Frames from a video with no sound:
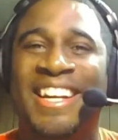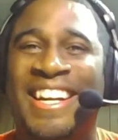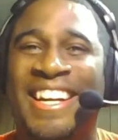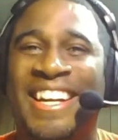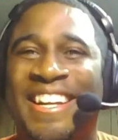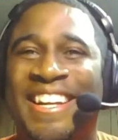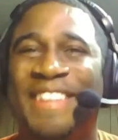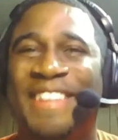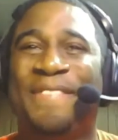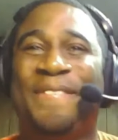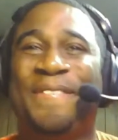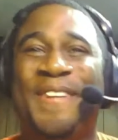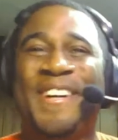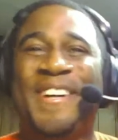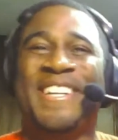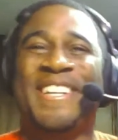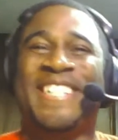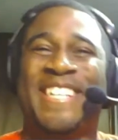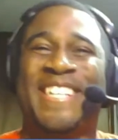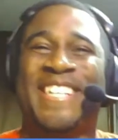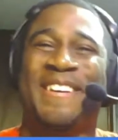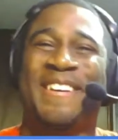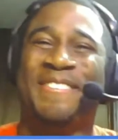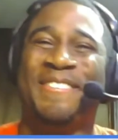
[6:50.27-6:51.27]
The
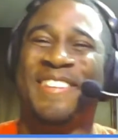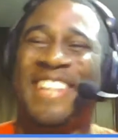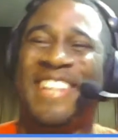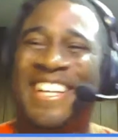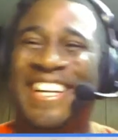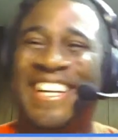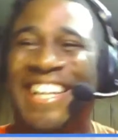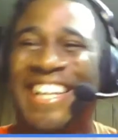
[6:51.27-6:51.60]
first coming.